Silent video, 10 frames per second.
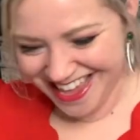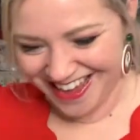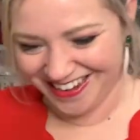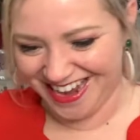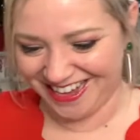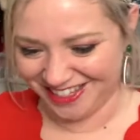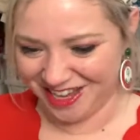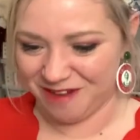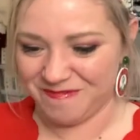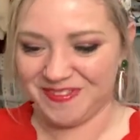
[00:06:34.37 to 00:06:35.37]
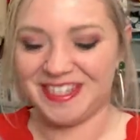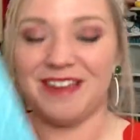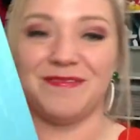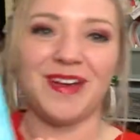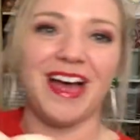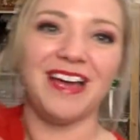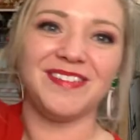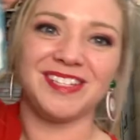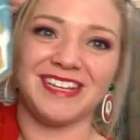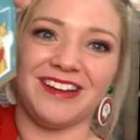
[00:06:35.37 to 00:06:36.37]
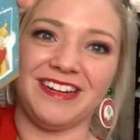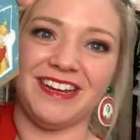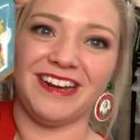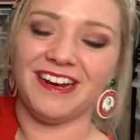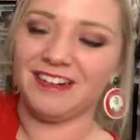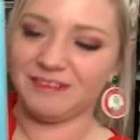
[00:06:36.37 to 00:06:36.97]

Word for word: Okay, so day five is down here.